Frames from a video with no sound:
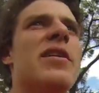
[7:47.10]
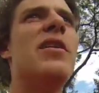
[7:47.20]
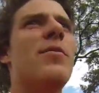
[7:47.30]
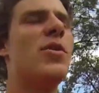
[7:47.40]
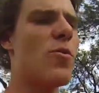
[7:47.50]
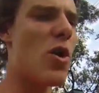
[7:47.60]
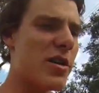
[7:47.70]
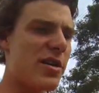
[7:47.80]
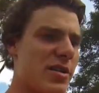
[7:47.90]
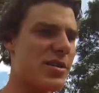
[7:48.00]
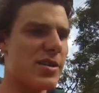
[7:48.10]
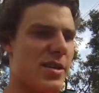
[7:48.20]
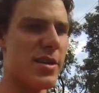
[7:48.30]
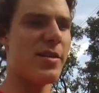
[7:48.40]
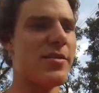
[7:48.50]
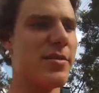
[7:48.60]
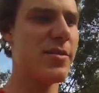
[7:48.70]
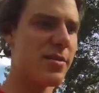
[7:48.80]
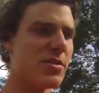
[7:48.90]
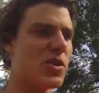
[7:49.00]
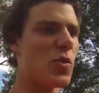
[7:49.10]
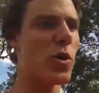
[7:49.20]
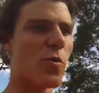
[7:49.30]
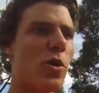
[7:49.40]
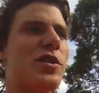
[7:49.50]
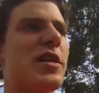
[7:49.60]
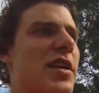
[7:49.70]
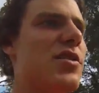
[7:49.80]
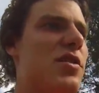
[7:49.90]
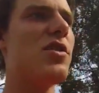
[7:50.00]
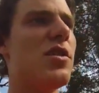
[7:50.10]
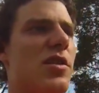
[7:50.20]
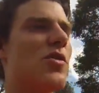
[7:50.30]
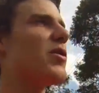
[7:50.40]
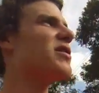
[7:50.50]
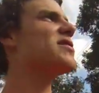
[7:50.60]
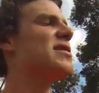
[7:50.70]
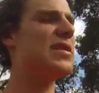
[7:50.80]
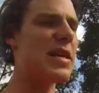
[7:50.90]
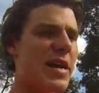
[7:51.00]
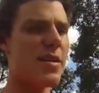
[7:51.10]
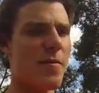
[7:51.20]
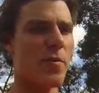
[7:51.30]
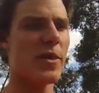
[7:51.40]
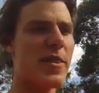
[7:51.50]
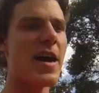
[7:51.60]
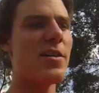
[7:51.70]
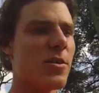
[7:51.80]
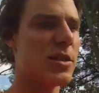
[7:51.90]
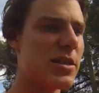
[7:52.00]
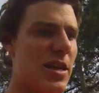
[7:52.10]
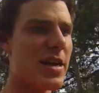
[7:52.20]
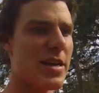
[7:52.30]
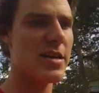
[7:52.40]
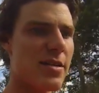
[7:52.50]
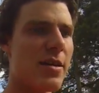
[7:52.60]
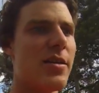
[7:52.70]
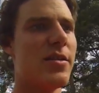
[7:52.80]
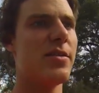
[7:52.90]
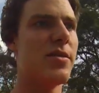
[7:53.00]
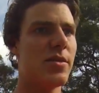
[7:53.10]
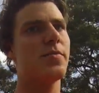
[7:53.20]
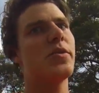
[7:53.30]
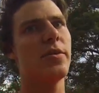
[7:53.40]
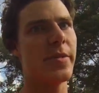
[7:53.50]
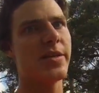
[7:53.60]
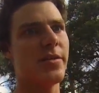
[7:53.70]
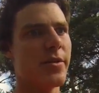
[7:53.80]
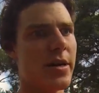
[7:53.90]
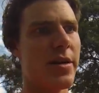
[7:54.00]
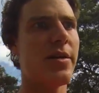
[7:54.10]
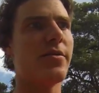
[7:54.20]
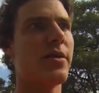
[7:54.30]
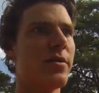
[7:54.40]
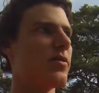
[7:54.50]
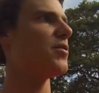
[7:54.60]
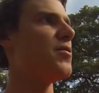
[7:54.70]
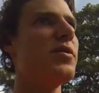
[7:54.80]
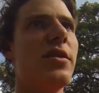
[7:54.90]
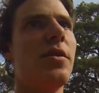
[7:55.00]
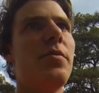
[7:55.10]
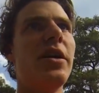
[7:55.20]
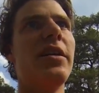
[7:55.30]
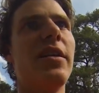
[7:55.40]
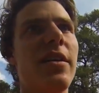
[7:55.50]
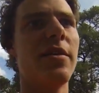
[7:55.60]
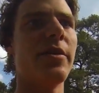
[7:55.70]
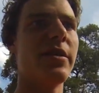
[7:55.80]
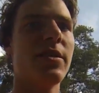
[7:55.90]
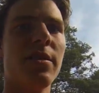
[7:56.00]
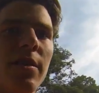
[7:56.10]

I'm going to walk you to where we're staying just so you can get a quick sight of what that looks like. It's pretty messy right now and I don't know who's in it, but anyways.